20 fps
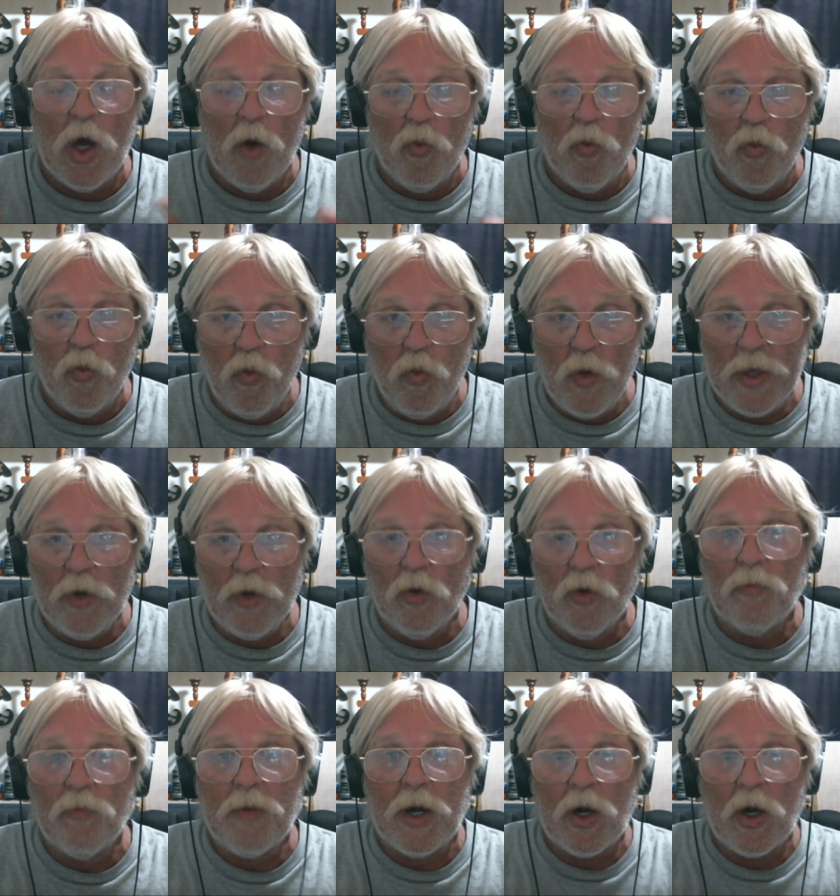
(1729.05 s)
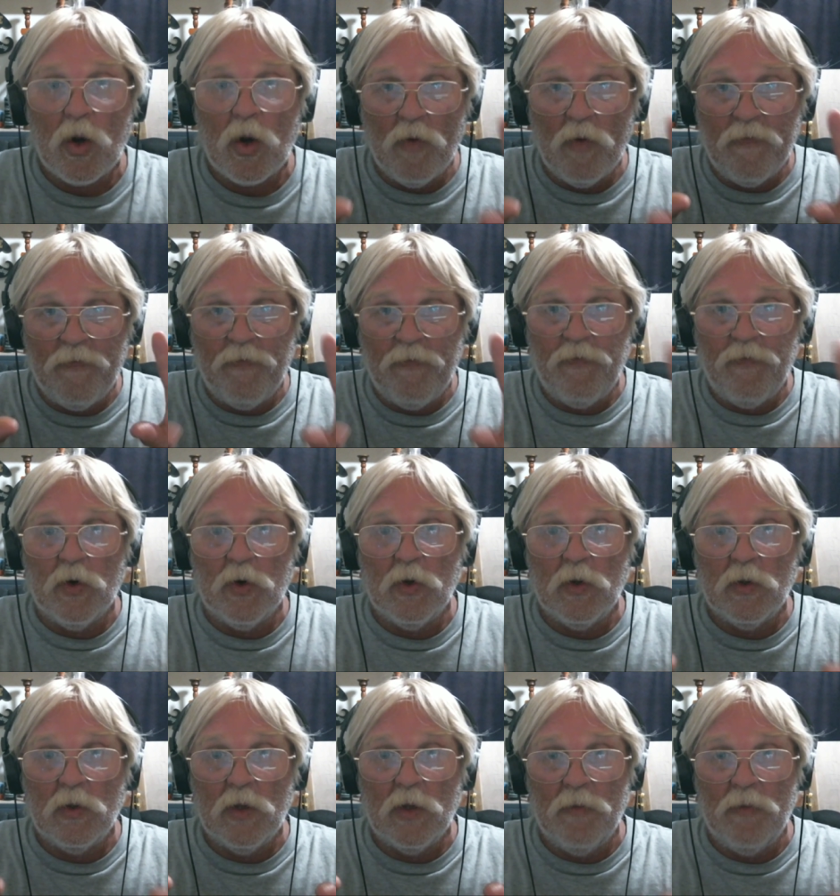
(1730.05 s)
a wheelbarrow
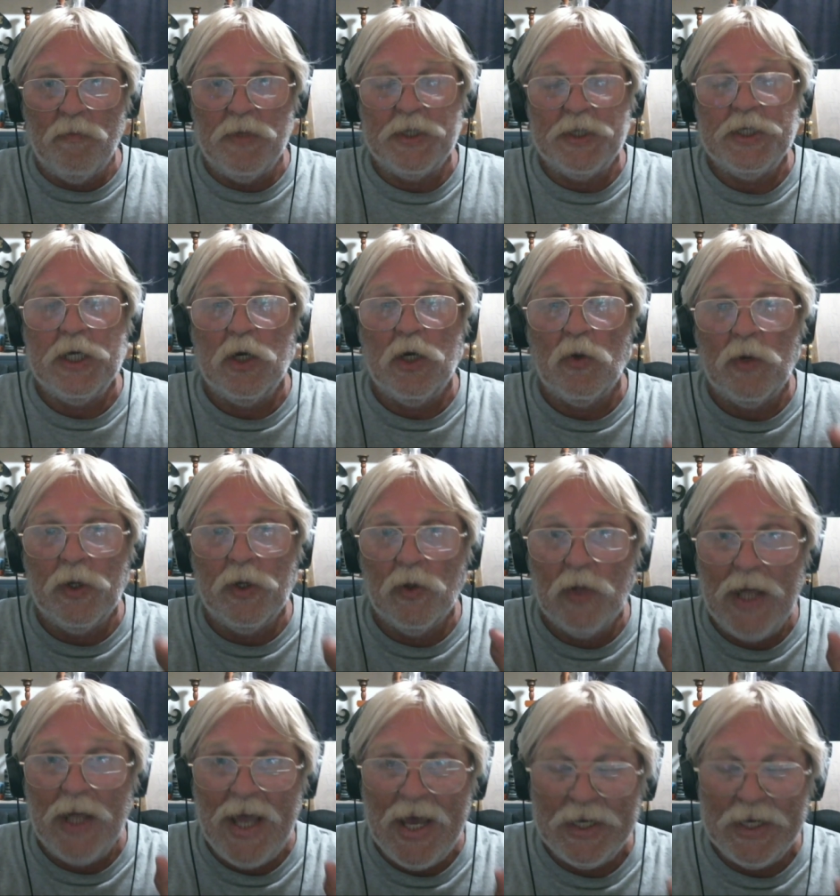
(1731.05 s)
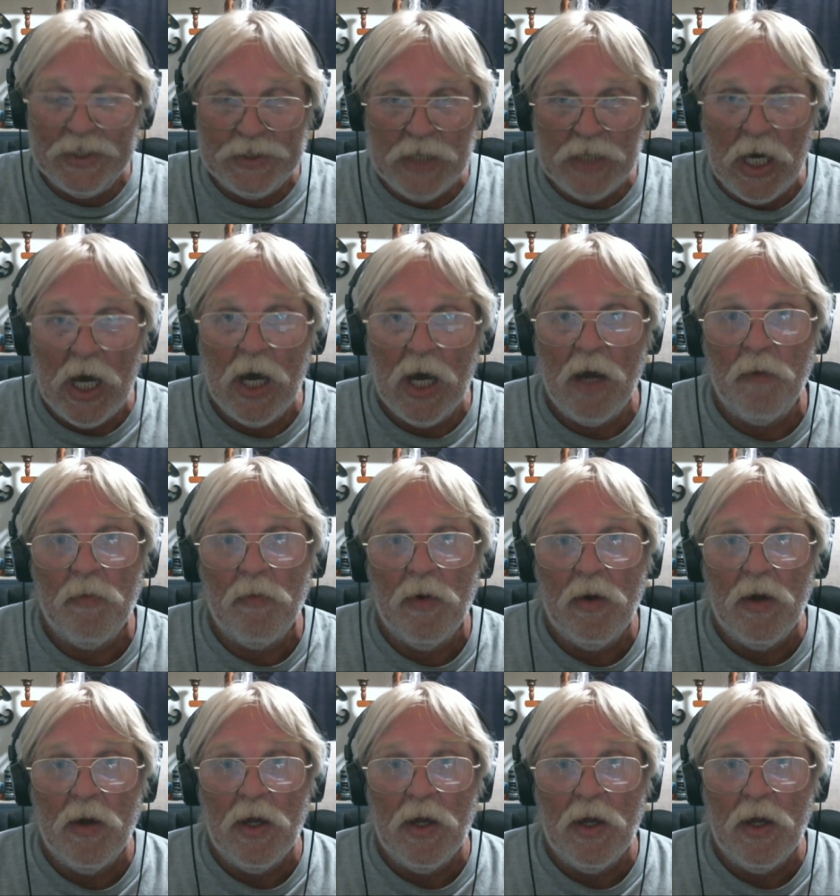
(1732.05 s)
full of material at a time.